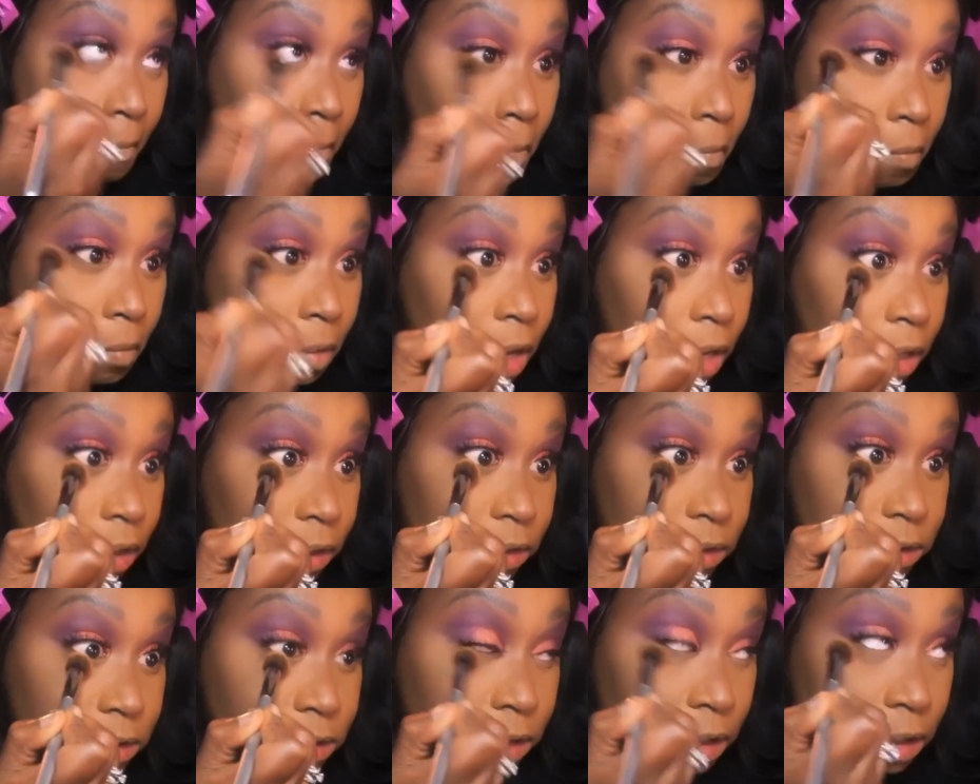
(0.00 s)

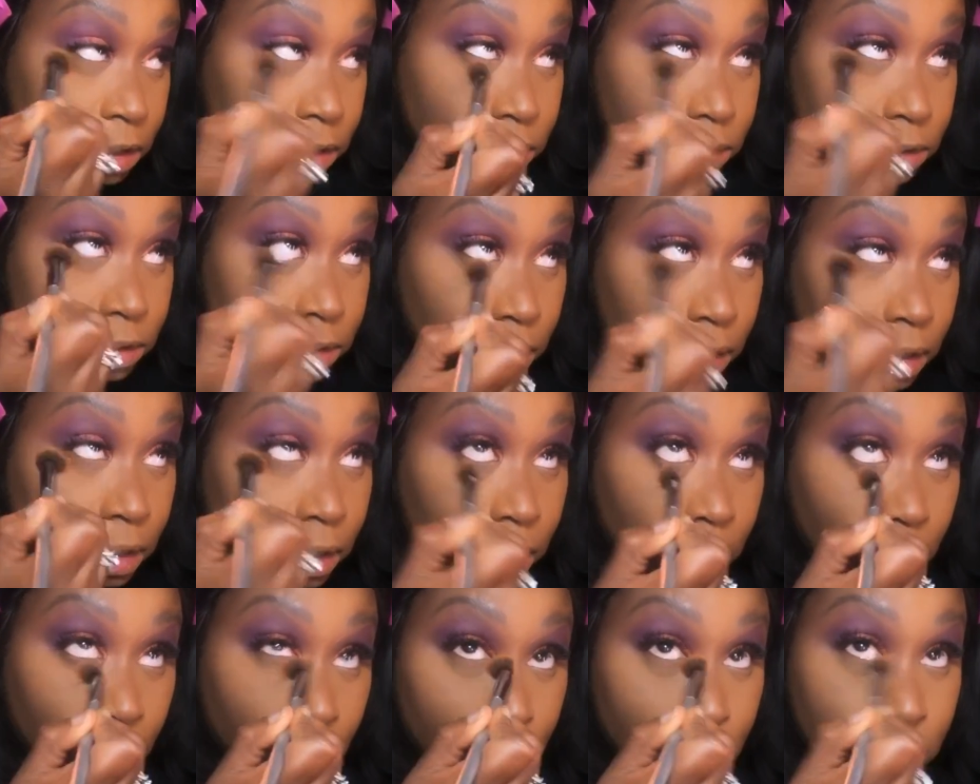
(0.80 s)
Anastasia
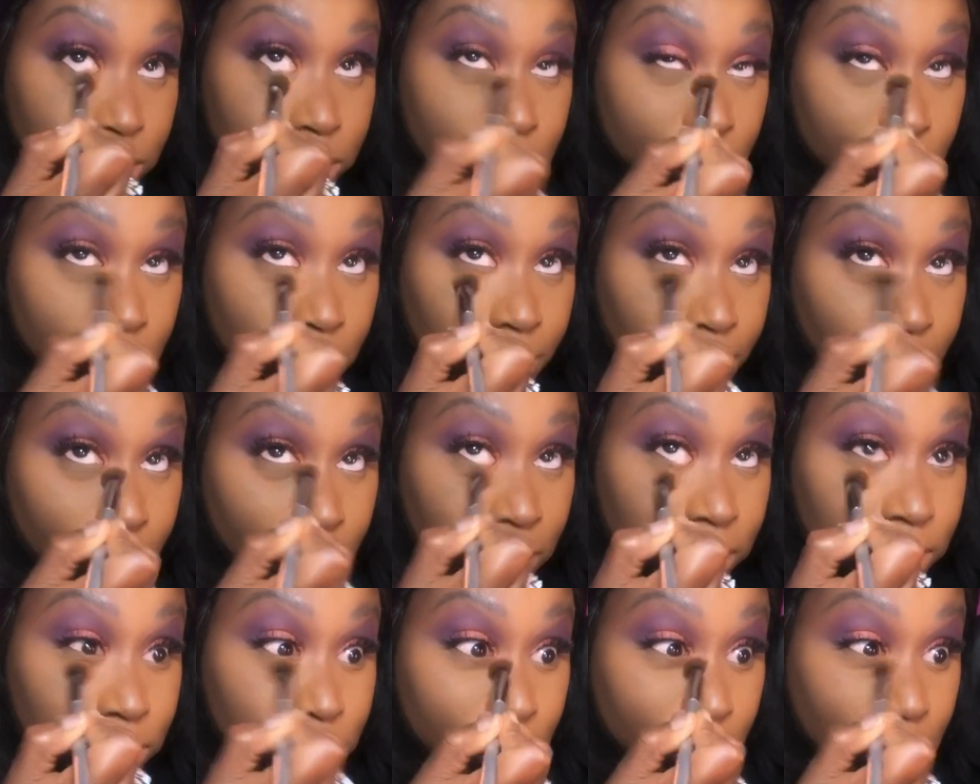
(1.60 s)
has an
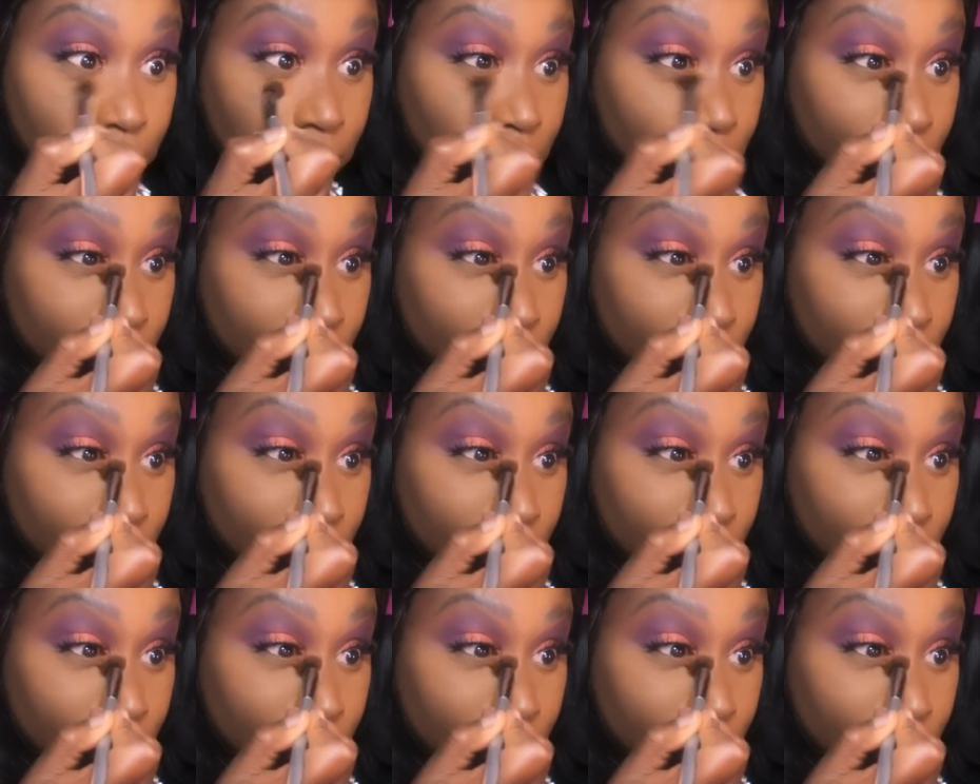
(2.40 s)
amazing